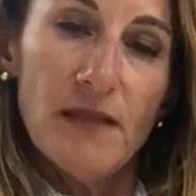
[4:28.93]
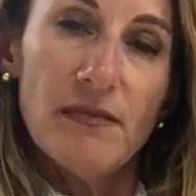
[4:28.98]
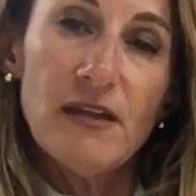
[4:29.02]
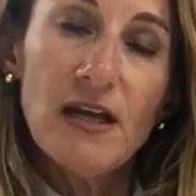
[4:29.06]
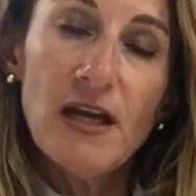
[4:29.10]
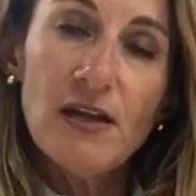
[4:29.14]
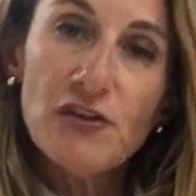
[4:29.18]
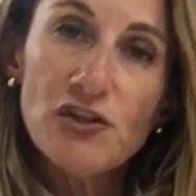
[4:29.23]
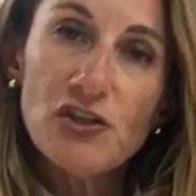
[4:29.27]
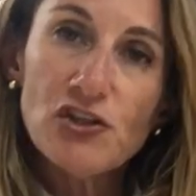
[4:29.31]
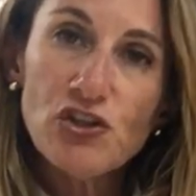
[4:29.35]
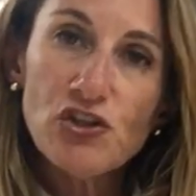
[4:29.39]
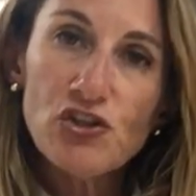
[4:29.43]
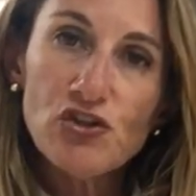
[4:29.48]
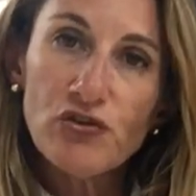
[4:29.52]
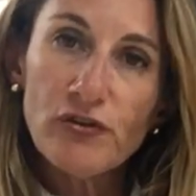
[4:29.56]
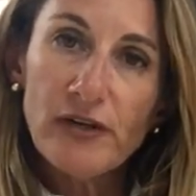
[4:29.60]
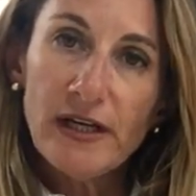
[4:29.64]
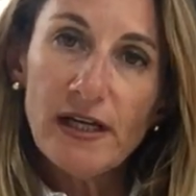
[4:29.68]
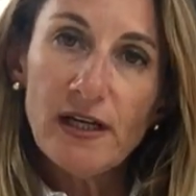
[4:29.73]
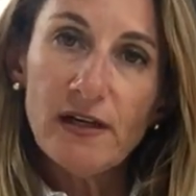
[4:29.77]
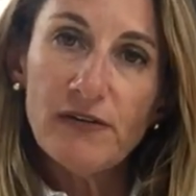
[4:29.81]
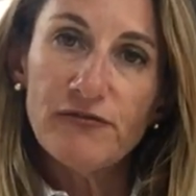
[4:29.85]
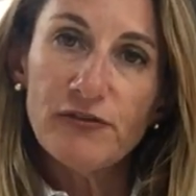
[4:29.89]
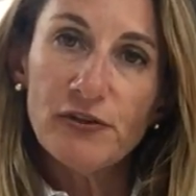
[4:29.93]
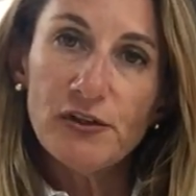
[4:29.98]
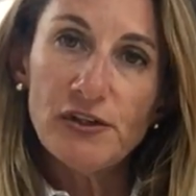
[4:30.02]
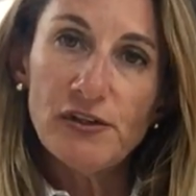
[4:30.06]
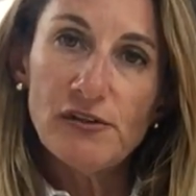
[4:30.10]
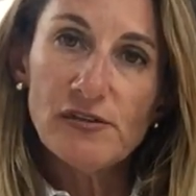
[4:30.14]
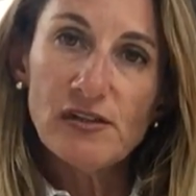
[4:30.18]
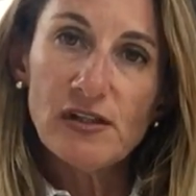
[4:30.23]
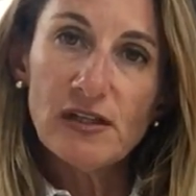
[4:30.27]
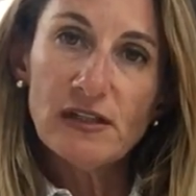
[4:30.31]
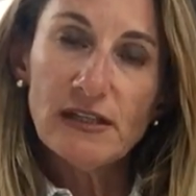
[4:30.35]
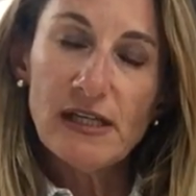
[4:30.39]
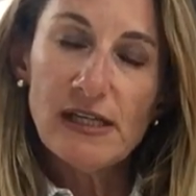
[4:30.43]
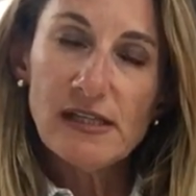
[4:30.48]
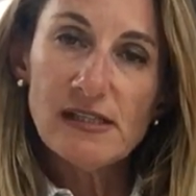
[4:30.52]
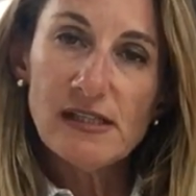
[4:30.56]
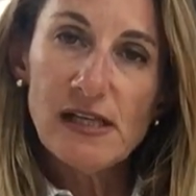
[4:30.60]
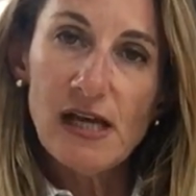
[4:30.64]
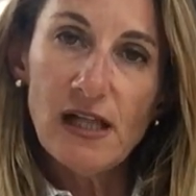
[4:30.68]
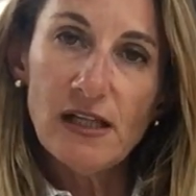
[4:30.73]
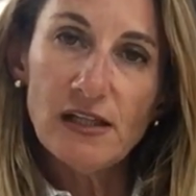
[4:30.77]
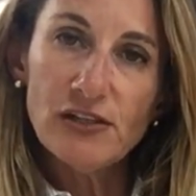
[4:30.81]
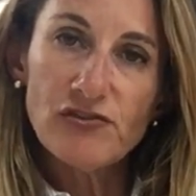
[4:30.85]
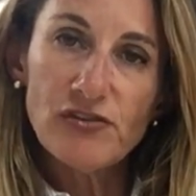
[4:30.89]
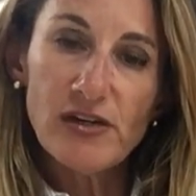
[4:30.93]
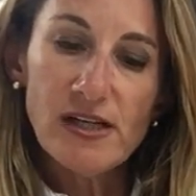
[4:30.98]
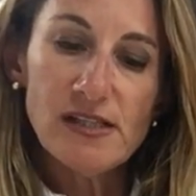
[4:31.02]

The other trick for using less salad